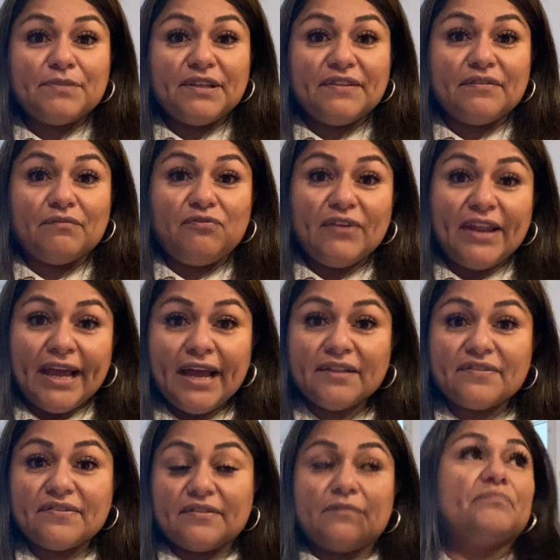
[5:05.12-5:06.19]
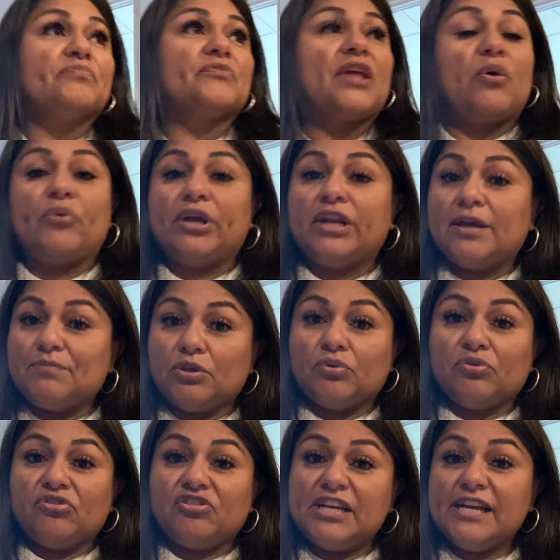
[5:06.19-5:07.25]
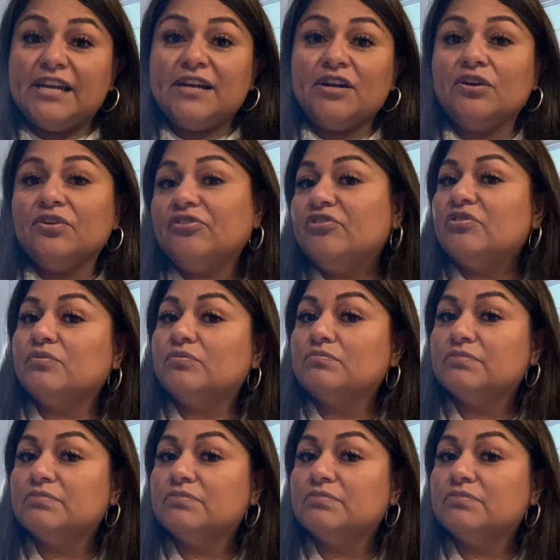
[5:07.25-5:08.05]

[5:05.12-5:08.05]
me some flats, went up those stairs,